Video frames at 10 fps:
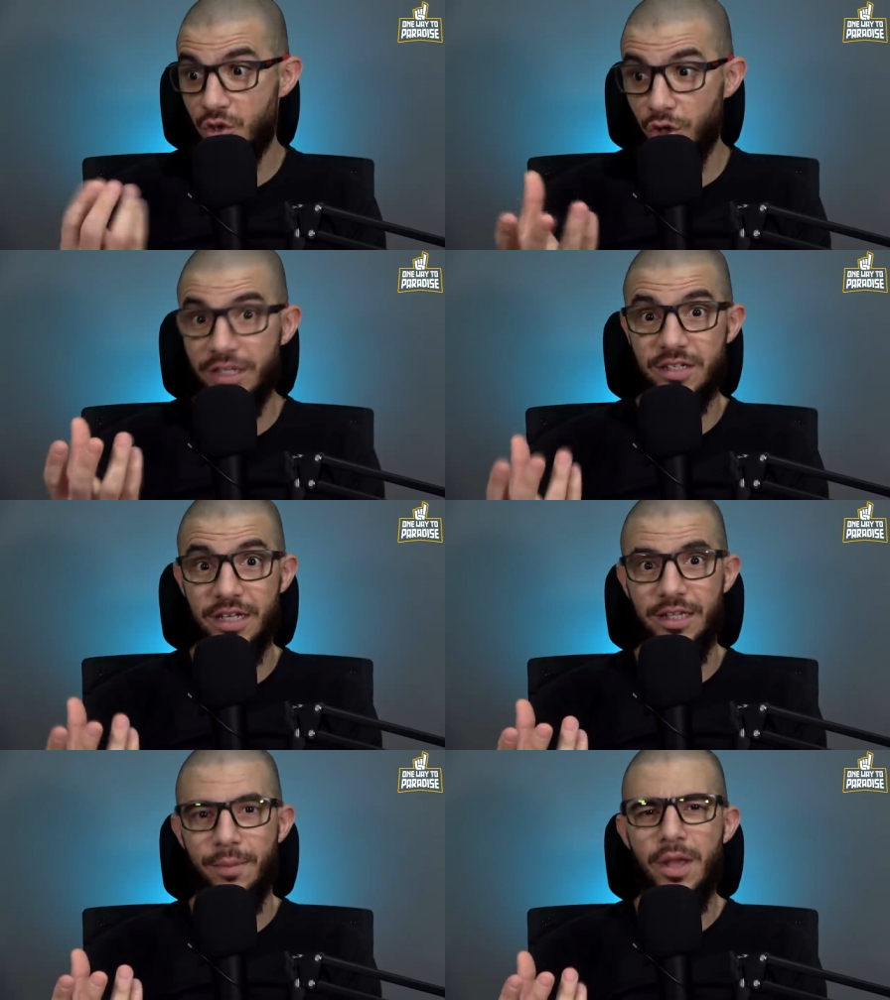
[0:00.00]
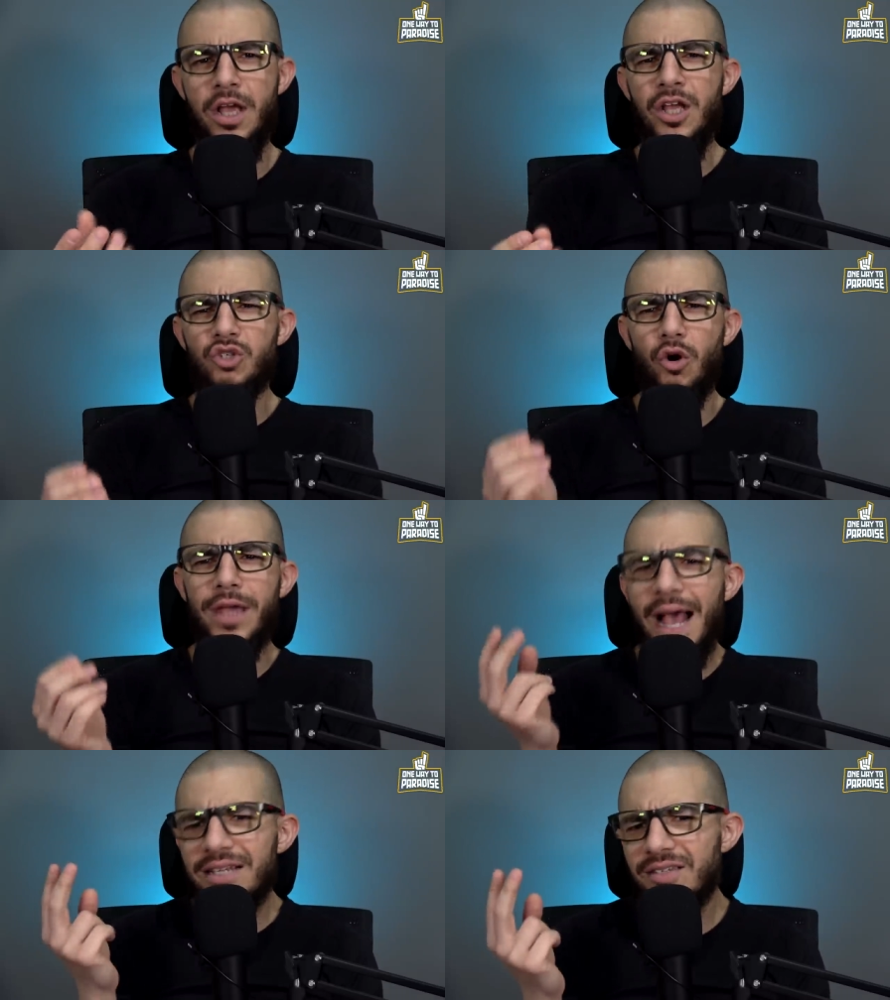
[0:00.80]
goodness in them so
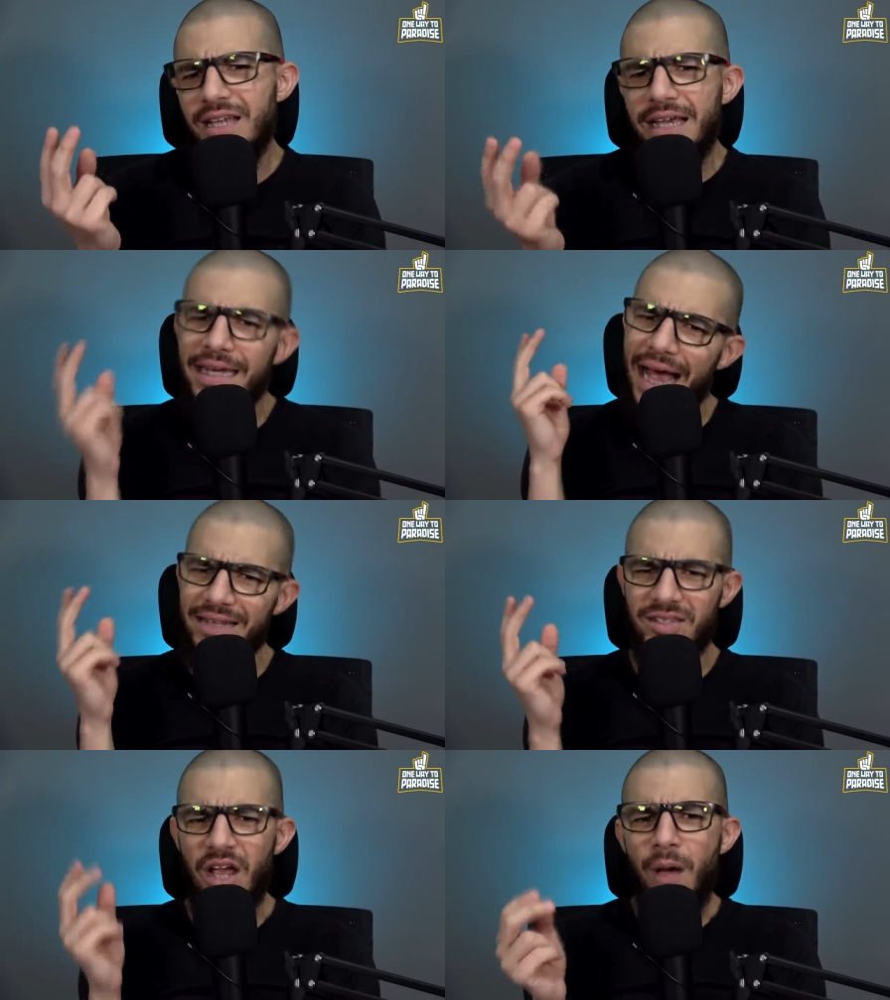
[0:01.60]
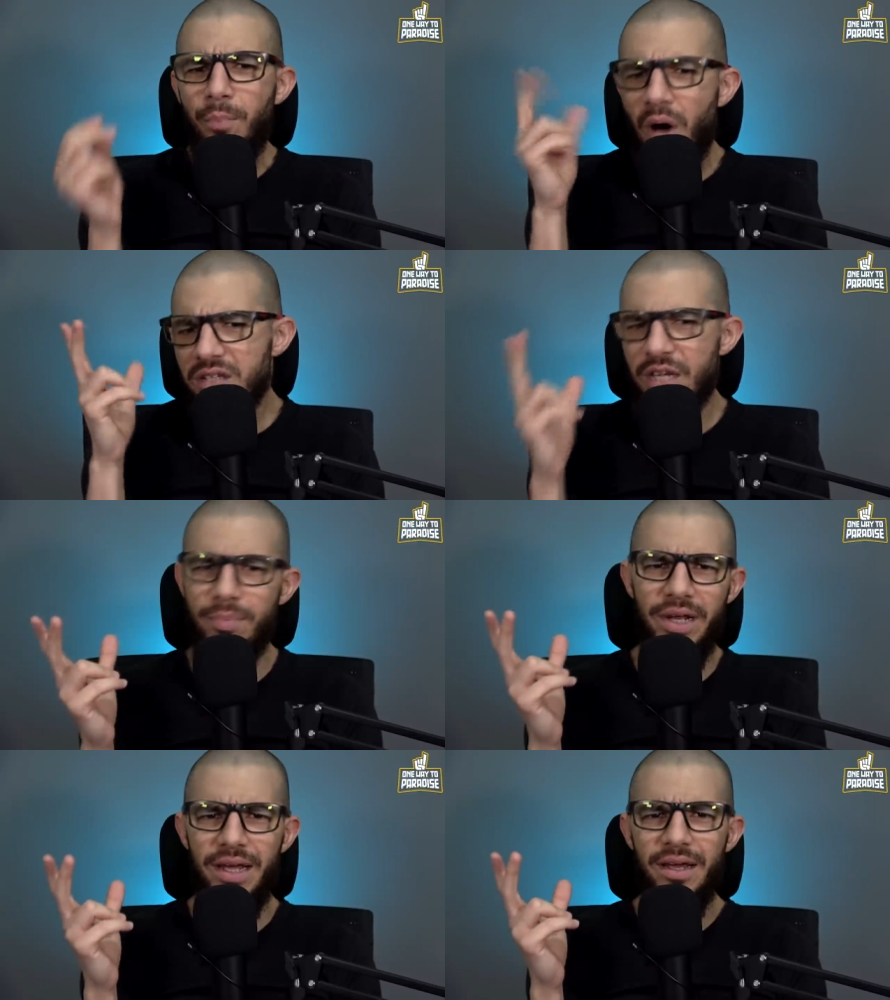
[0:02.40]
yes yes
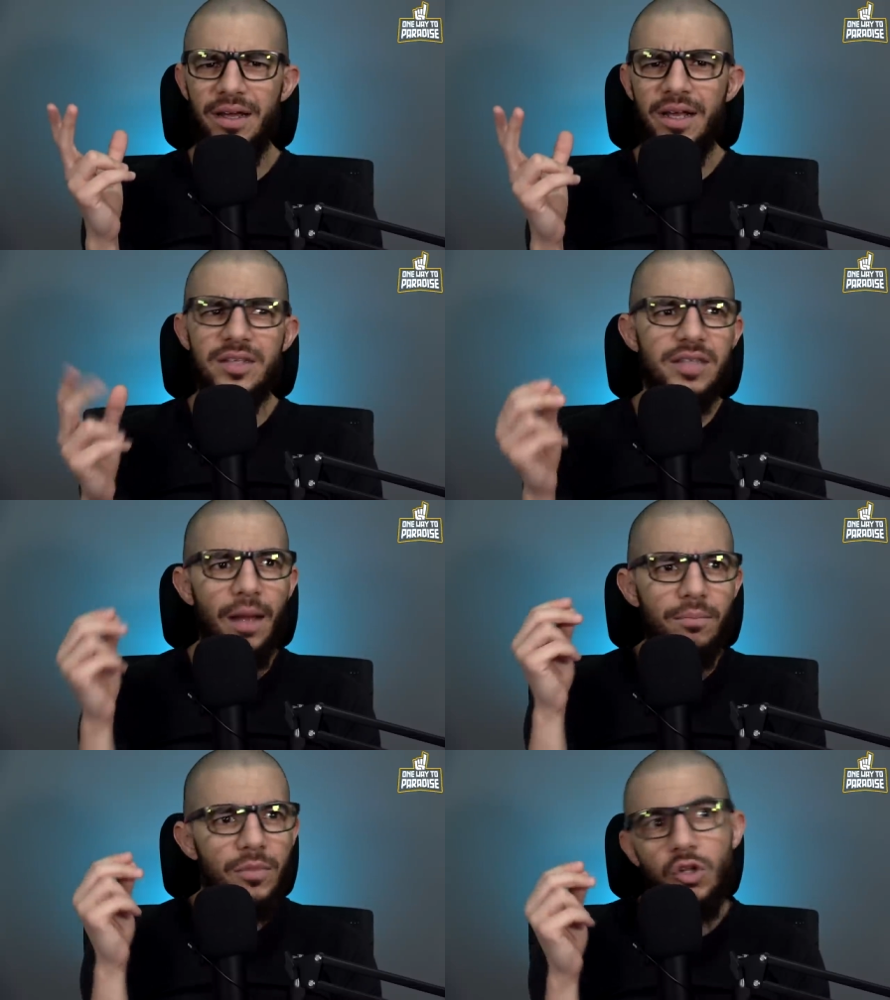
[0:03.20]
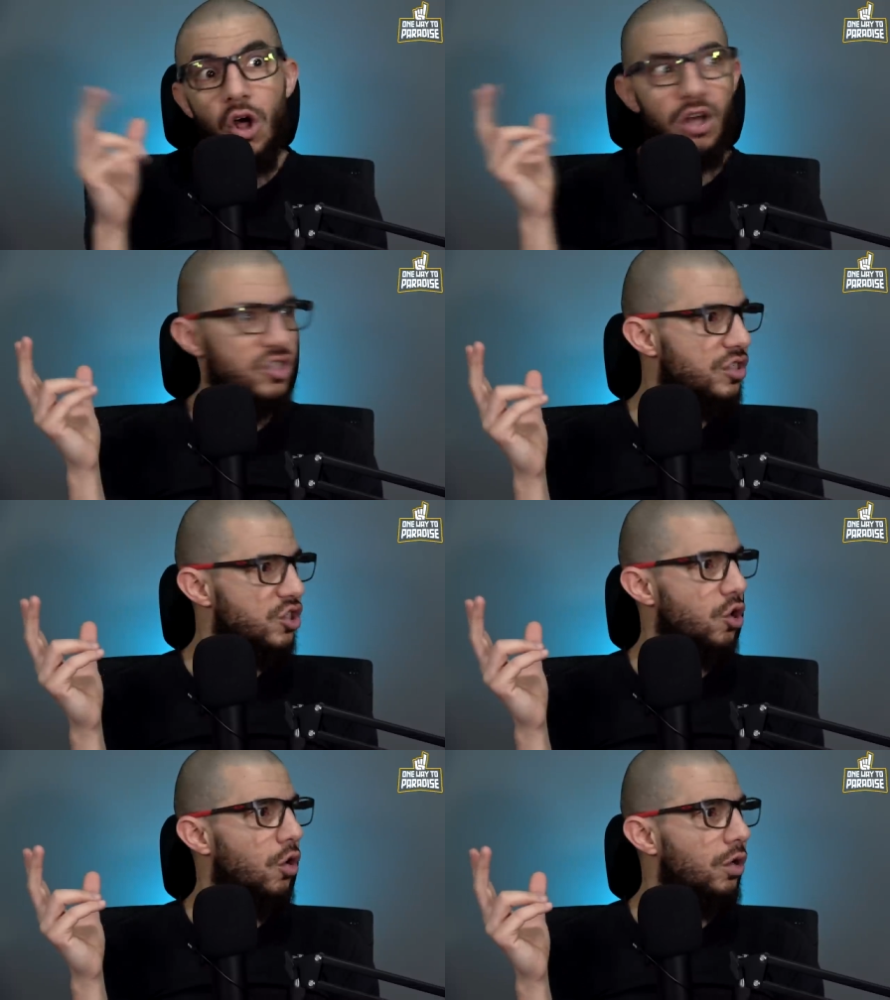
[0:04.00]
possibly some lost
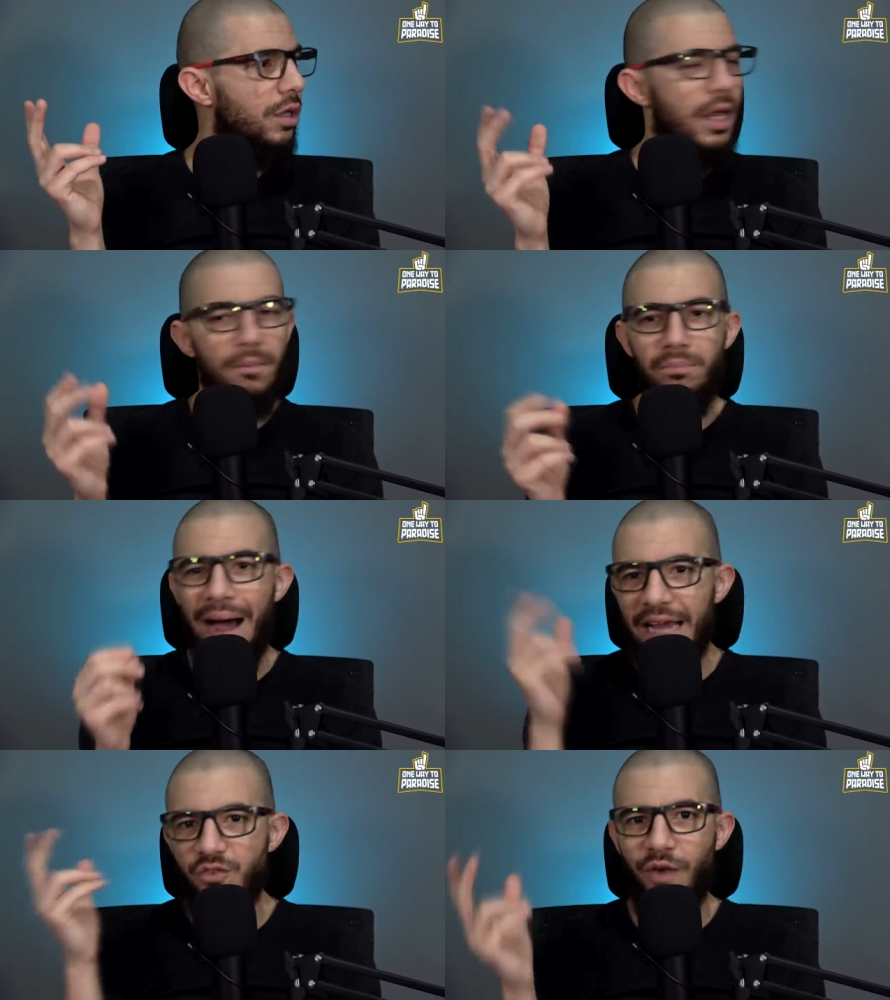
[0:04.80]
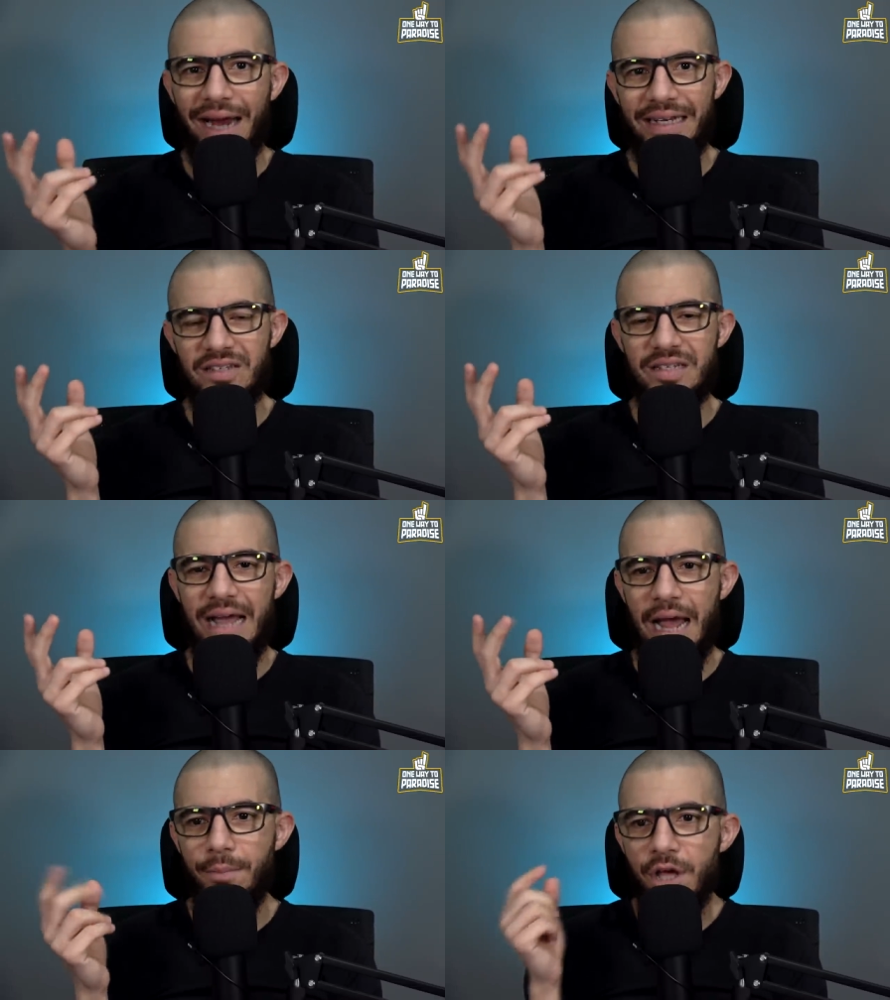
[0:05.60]
soul might find
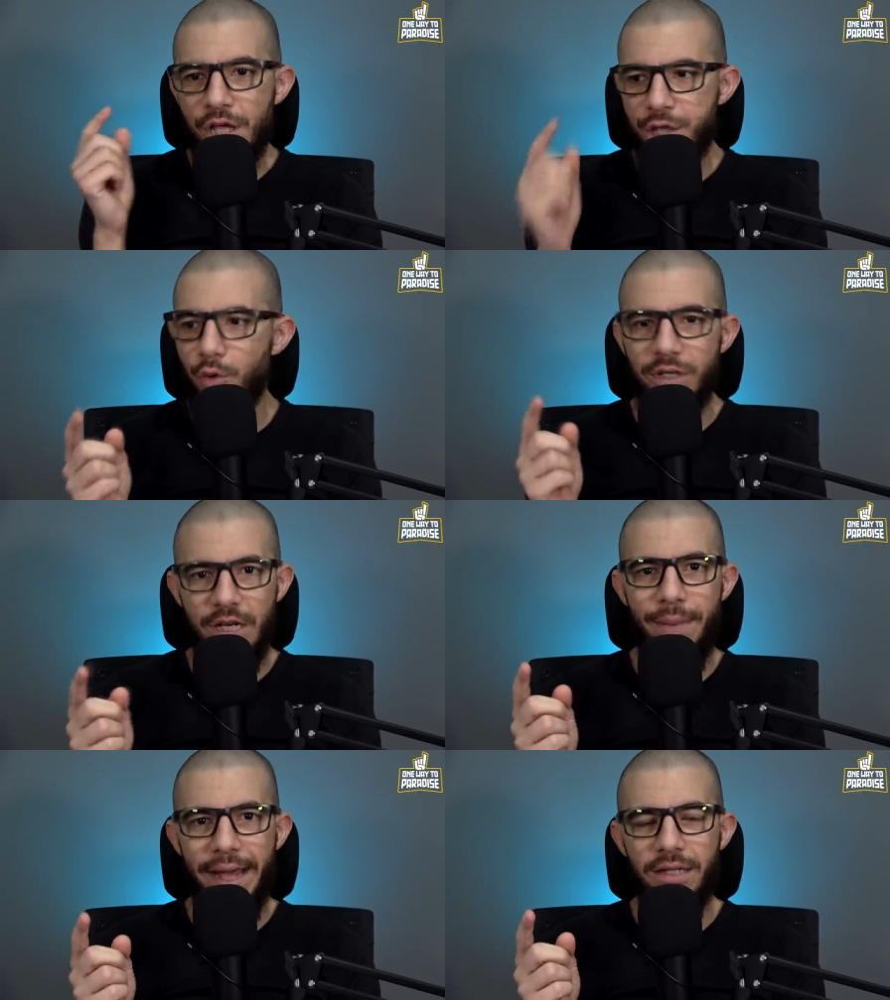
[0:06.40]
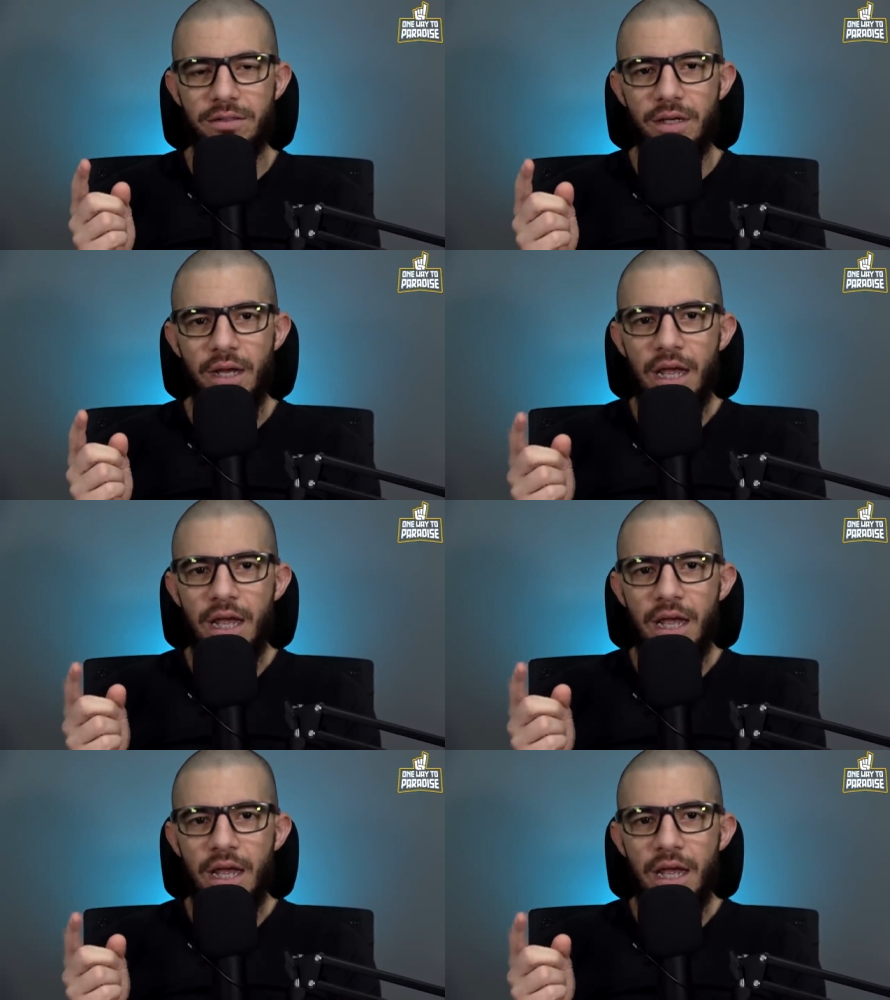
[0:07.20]
Islam through a debate